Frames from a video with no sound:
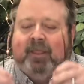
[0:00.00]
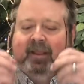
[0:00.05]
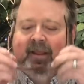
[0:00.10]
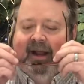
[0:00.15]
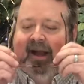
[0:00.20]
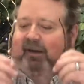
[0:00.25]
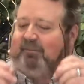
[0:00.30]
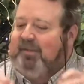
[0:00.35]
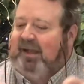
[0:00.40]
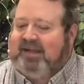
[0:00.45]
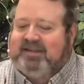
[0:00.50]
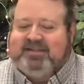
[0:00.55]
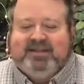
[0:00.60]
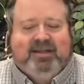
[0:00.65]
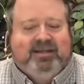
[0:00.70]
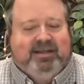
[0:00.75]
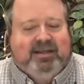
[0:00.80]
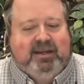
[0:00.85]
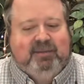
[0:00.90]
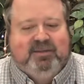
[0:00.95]
I'm not
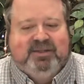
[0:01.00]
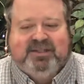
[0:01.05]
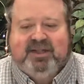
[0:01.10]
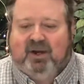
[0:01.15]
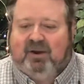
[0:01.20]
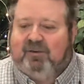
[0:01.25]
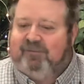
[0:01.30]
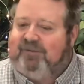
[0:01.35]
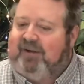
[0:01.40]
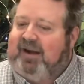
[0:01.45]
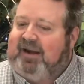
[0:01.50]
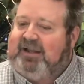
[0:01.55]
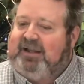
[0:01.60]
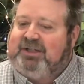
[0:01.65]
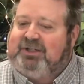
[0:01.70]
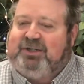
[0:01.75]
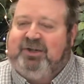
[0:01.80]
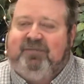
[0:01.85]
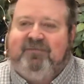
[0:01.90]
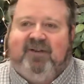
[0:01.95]
saying the enemy's not going to fight
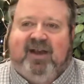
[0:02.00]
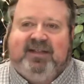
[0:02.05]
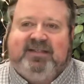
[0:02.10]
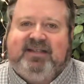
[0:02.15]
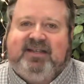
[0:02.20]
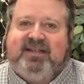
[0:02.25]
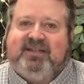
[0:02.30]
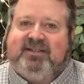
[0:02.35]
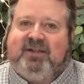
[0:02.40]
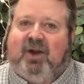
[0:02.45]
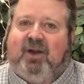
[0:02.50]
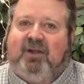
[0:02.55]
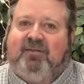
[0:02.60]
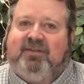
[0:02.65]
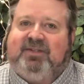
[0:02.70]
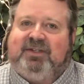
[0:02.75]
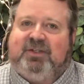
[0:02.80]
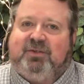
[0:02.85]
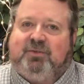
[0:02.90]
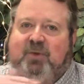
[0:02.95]
against you. He fights against all of
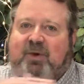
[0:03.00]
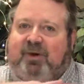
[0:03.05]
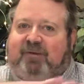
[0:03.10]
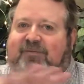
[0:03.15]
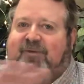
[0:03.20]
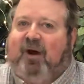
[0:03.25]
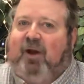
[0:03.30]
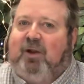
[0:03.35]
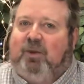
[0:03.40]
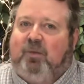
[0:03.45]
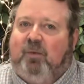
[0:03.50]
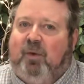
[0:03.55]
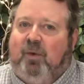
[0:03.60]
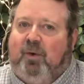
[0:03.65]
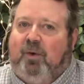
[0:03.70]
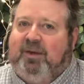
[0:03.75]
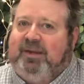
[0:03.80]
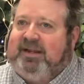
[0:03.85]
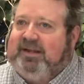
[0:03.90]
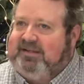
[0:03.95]
us because we're in a fallen
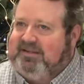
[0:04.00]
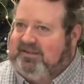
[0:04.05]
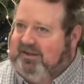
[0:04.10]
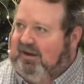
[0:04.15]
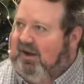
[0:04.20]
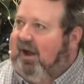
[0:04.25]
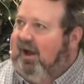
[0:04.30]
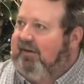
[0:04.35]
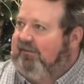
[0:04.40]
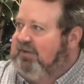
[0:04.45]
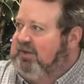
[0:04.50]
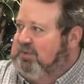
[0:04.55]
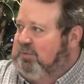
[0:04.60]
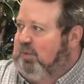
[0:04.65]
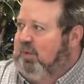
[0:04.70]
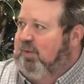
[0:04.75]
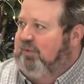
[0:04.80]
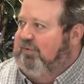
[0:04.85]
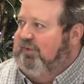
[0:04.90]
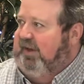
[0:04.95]
world. He is the God of this
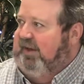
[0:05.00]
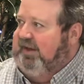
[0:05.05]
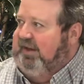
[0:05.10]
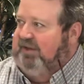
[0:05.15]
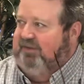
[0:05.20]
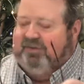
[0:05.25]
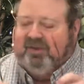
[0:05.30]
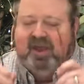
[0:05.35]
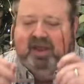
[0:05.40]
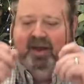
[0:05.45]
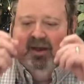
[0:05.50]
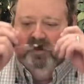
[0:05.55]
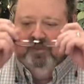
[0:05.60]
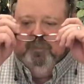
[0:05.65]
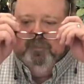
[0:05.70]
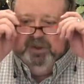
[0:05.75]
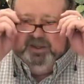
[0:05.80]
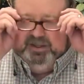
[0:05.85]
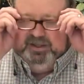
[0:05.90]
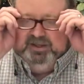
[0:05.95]
world, Satan is.
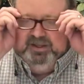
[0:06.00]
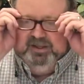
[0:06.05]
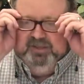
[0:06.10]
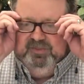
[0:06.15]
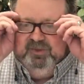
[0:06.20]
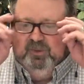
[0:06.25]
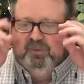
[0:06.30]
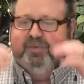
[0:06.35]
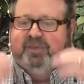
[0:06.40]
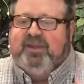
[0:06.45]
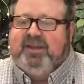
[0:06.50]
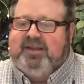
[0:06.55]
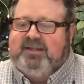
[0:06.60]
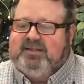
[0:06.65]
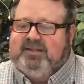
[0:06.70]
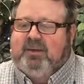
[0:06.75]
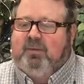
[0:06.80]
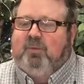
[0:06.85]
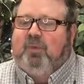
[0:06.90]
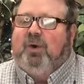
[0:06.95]
But there are
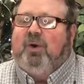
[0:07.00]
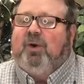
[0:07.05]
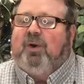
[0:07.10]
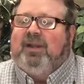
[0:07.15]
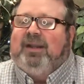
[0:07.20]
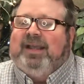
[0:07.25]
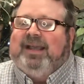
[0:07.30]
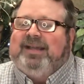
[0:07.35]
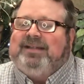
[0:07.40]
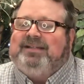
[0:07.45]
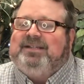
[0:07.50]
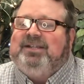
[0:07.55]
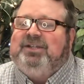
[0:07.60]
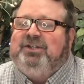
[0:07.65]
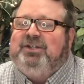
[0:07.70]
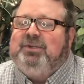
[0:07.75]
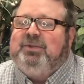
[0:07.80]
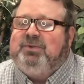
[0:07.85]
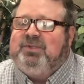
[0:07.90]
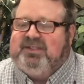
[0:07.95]
things that we're led to
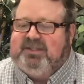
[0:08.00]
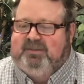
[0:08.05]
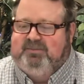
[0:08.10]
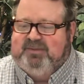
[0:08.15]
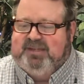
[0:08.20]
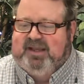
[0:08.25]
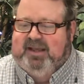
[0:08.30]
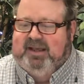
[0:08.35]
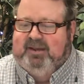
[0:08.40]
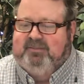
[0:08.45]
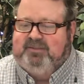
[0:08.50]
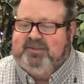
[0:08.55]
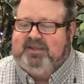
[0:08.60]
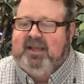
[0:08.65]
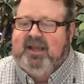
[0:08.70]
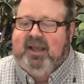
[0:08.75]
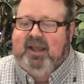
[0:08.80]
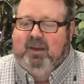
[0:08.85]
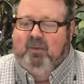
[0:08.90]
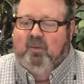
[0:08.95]
do sometimes,
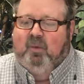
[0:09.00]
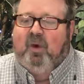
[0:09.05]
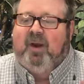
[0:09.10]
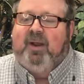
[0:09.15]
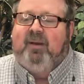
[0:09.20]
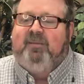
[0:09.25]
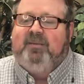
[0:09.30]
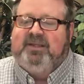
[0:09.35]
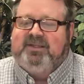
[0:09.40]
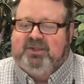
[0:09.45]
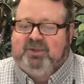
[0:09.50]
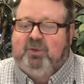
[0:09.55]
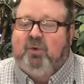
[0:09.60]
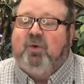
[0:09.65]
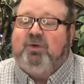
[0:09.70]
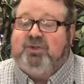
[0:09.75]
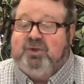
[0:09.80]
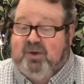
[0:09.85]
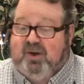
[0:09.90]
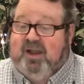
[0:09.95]
and one of them is
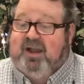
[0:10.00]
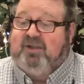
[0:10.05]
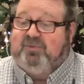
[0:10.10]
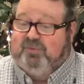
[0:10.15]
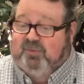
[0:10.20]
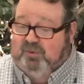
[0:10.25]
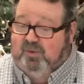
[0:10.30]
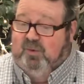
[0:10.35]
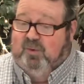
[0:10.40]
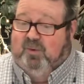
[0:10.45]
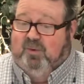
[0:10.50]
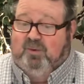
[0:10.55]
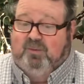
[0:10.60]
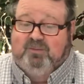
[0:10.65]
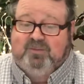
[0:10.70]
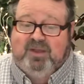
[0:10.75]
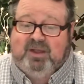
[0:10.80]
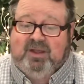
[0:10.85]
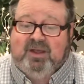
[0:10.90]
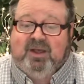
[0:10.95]
anoint your house with oil,
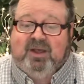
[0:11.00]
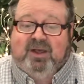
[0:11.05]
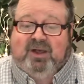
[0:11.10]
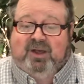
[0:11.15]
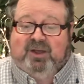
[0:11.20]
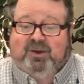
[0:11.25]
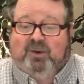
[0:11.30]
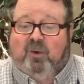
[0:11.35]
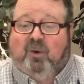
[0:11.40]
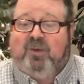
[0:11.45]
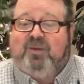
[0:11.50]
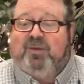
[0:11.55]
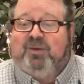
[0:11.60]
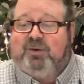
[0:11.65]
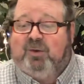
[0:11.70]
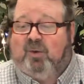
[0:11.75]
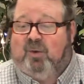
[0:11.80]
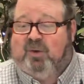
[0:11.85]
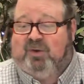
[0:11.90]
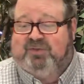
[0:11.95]
anoint the
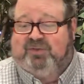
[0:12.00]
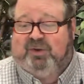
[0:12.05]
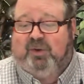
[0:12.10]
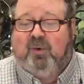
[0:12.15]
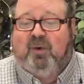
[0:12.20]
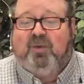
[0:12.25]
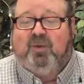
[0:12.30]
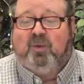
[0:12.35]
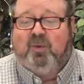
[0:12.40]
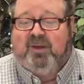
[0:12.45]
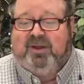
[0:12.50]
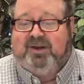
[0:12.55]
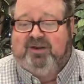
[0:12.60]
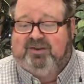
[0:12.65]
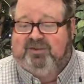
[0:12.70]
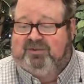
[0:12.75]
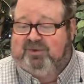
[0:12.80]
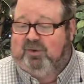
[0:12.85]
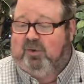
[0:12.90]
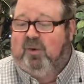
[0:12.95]
doors, anoint the
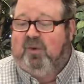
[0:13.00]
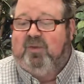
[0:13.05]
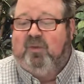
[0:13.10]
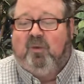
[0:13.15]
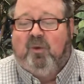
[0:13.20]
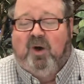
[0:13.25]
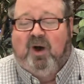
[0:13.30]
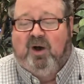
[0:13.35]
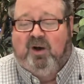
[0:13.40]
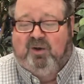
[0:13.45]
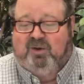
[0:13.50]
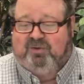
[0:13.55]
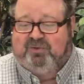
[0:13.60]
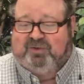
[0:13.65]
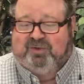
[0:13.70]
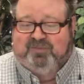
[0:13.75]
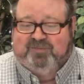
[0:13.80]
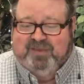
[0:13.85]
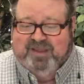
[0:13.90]
windows, anoint the walls.